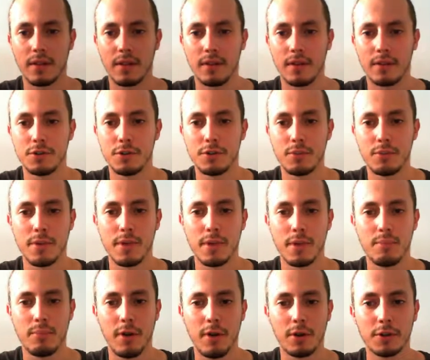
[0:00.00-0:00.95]
during the
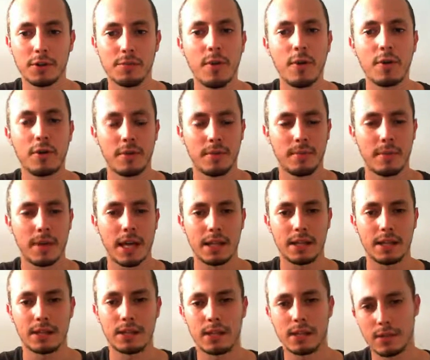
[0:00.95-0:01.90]
post-mortem
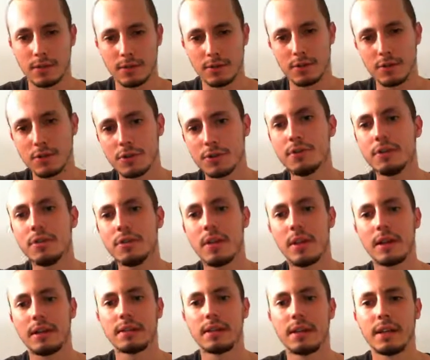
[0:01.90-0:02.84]
analysis, understood
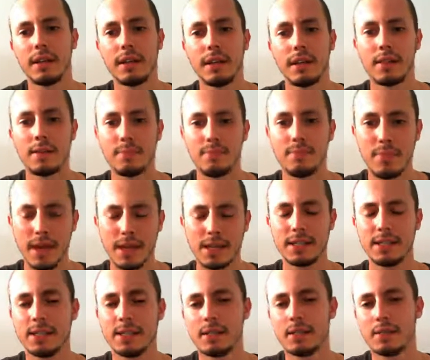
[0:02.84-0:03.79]
that the
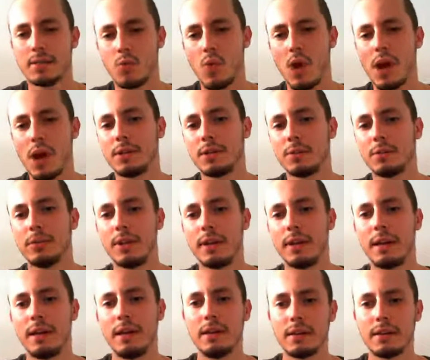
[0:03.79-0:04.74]
best way to
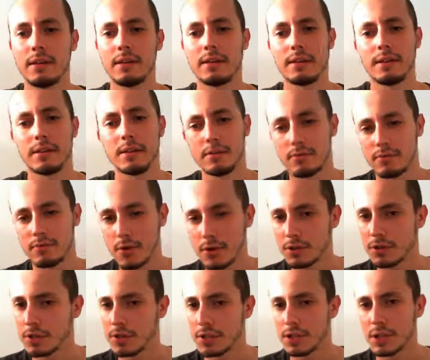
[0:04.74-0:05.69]
play is rook
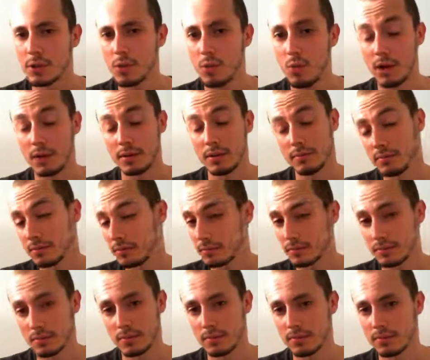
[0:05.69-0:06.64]
to c1.
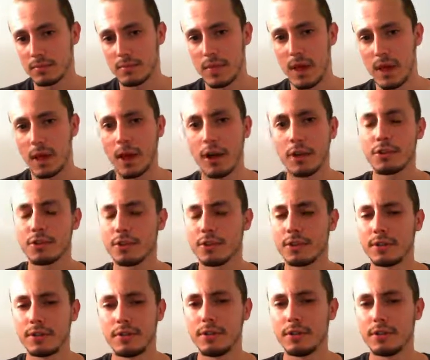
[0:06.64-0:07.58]

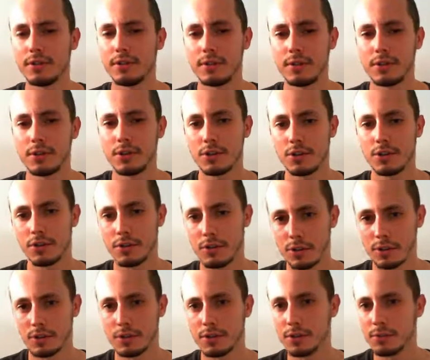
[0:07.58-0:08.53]
Counterintuitive decision,
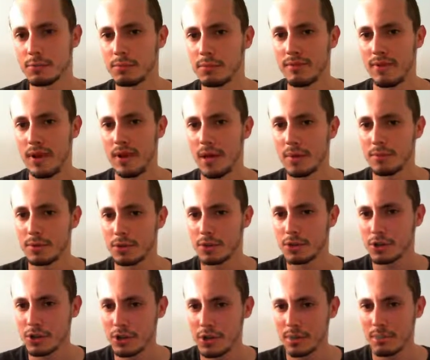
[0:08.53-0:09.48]
just to simplify
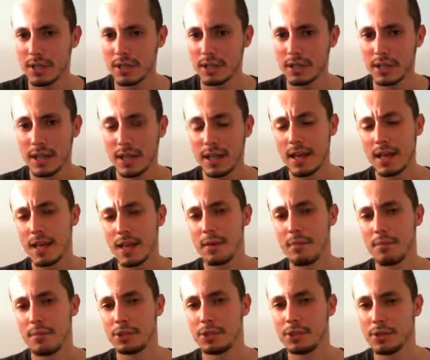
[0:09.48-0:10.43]
position a bit,
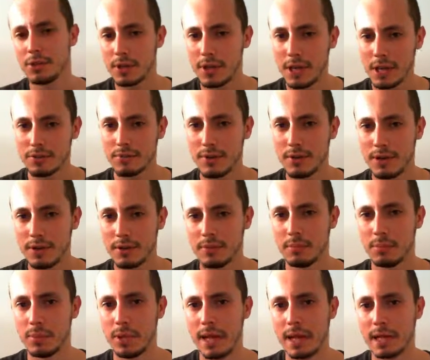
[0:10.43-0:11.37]
but to get rid
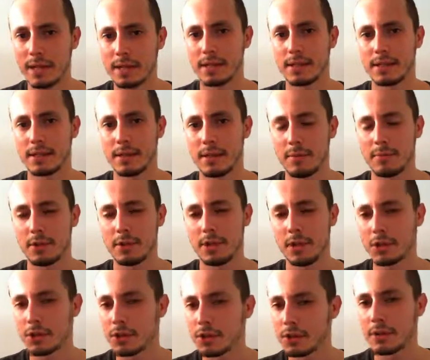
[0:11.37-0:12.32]
of black's
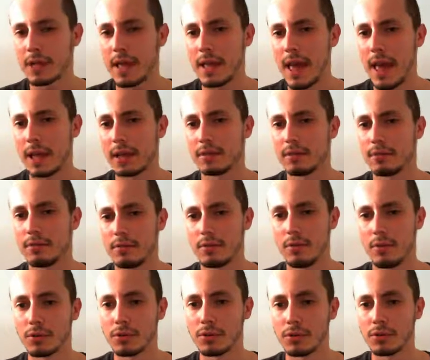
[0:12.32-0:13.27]
potentially active
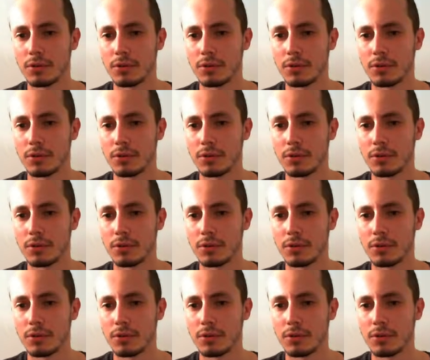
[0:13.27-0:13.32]
rooks.